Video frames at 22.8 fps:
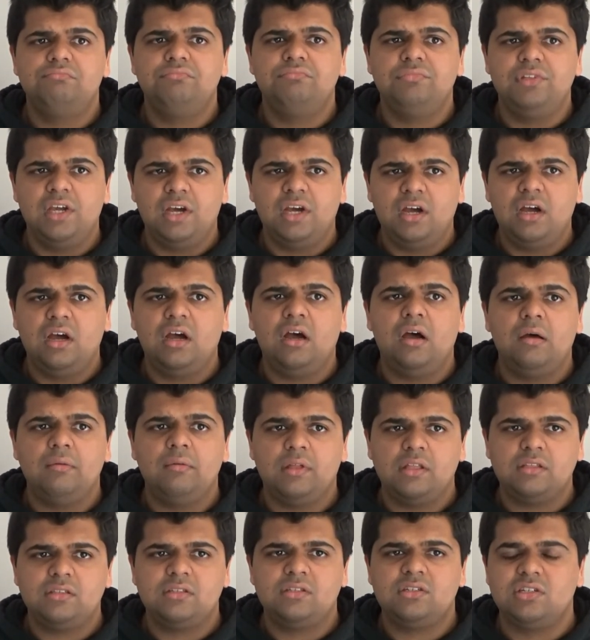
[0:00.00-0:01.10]

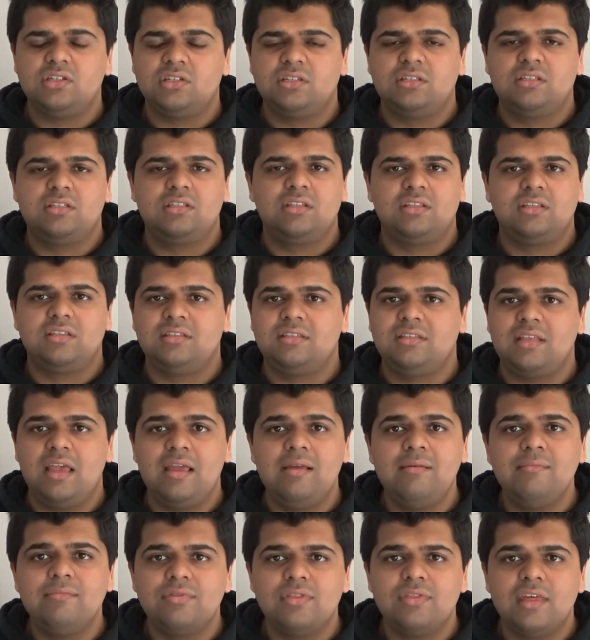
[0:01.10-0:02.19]
that's just the
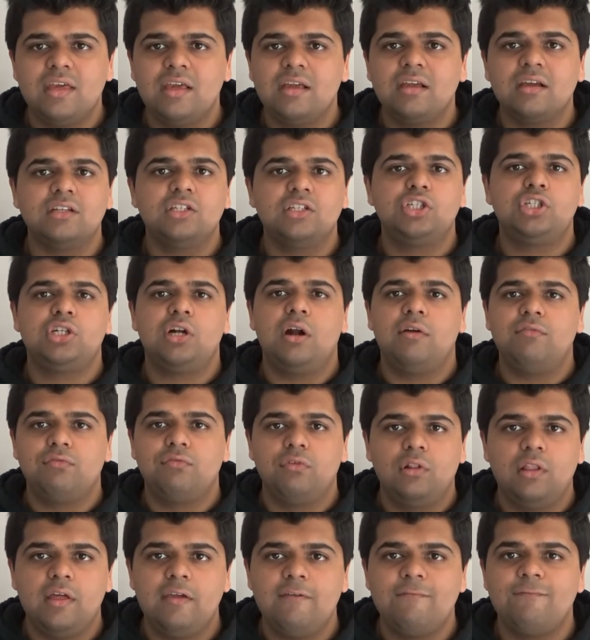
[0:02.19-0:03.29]
same thing a
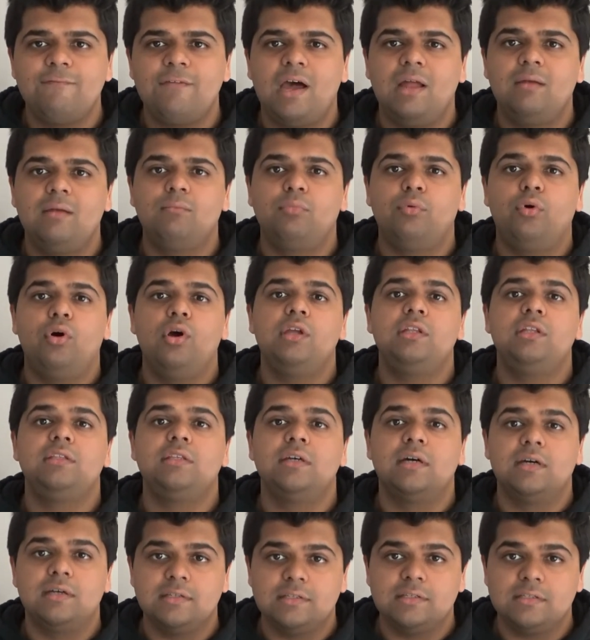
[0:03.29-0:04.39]
Chevrolet fanboy
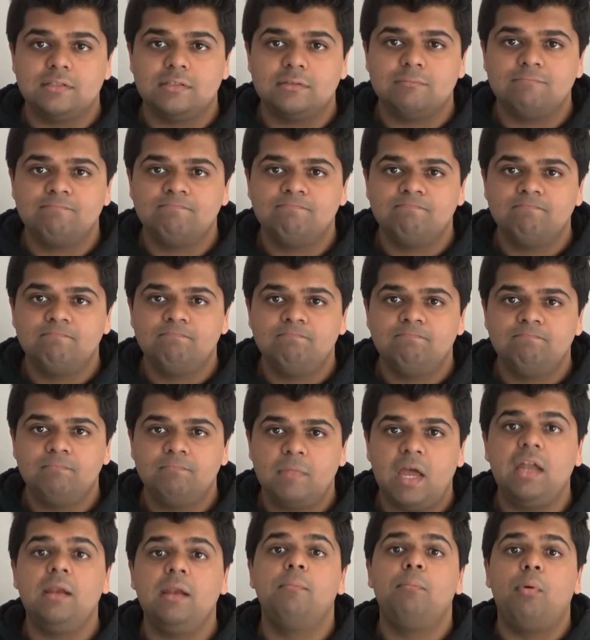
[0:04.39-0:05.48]
does.
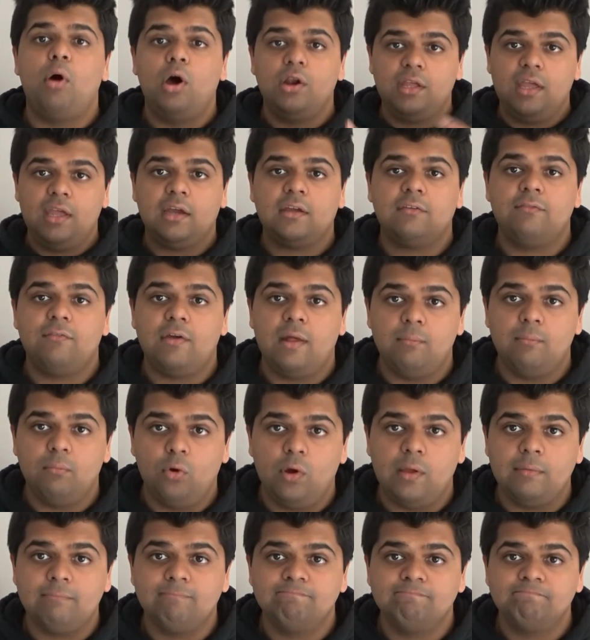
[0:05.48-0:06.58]
And a Pontiac
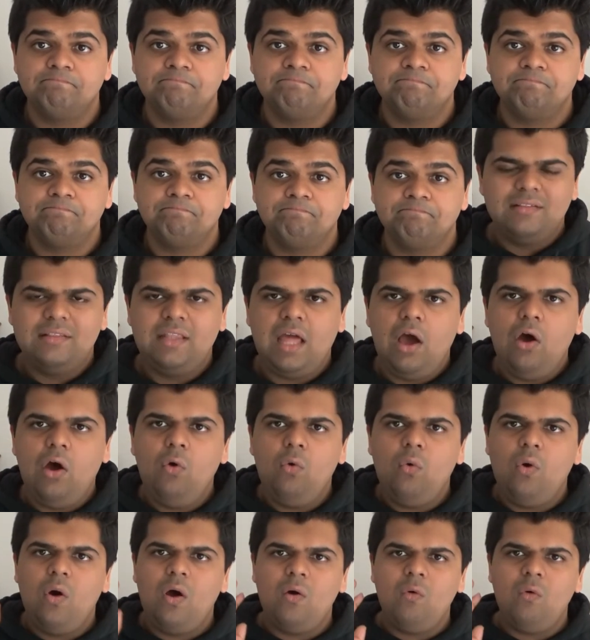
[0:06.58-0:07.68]
fanboy.
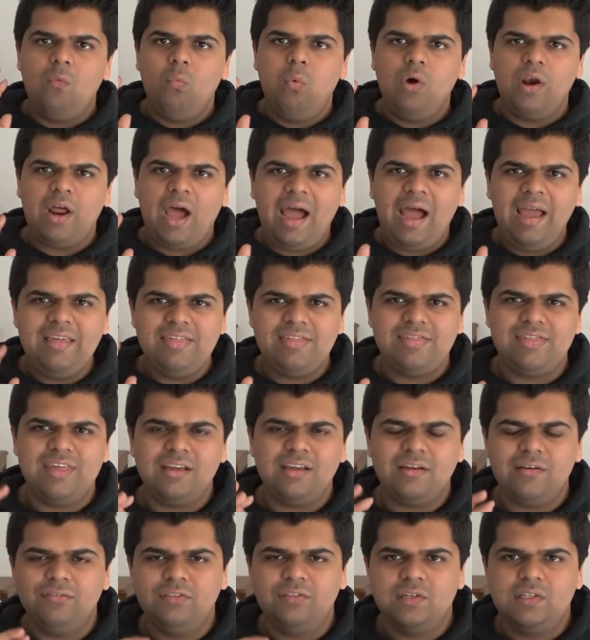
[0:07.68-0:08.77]
Now, what I
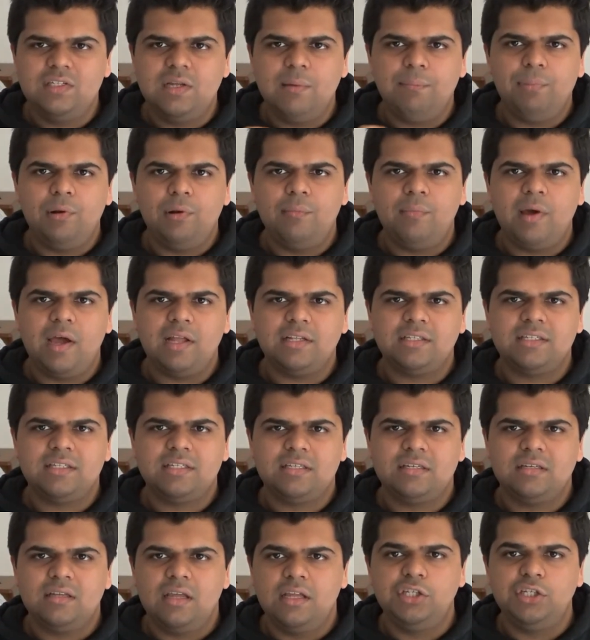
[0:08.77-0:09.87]
think of the
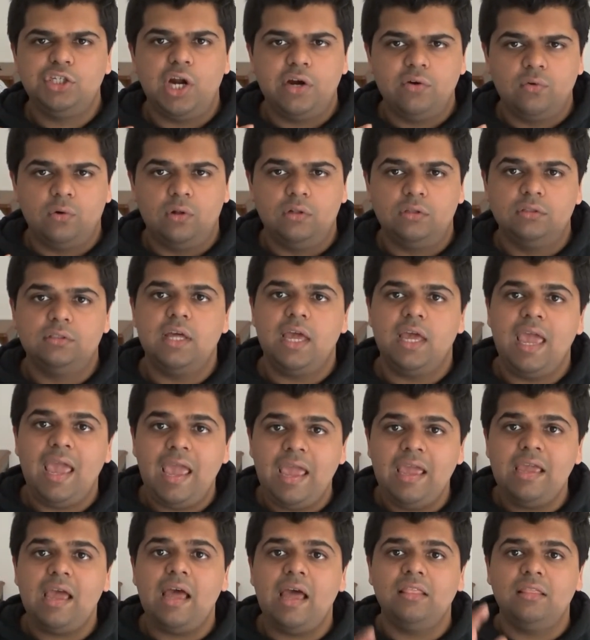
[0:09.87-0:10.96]
Diplomat in general, the
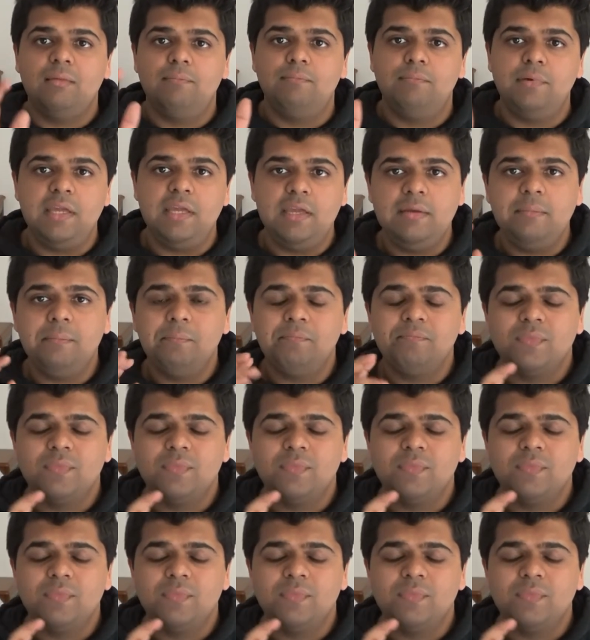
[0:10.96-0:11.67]
A and the B,